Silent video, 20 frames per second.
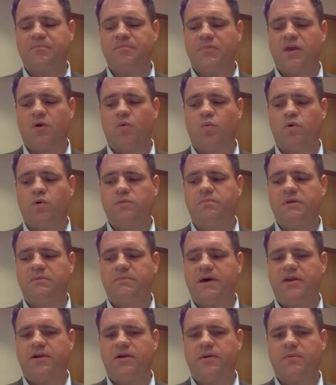It would be
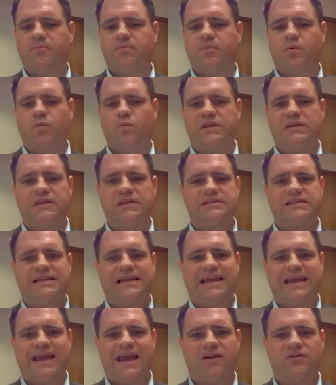better, but we need to
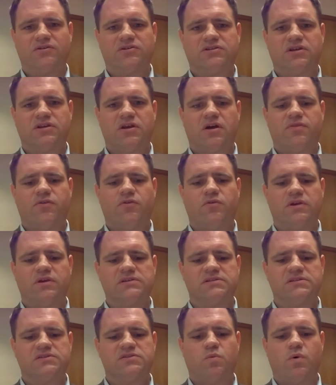lay out the
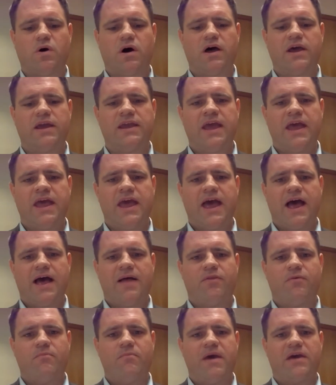reasons why
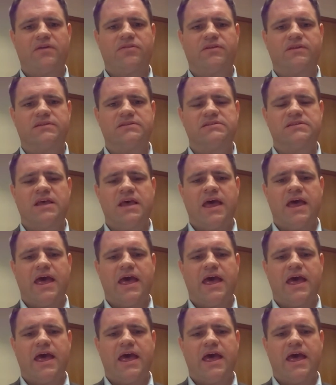and the methods,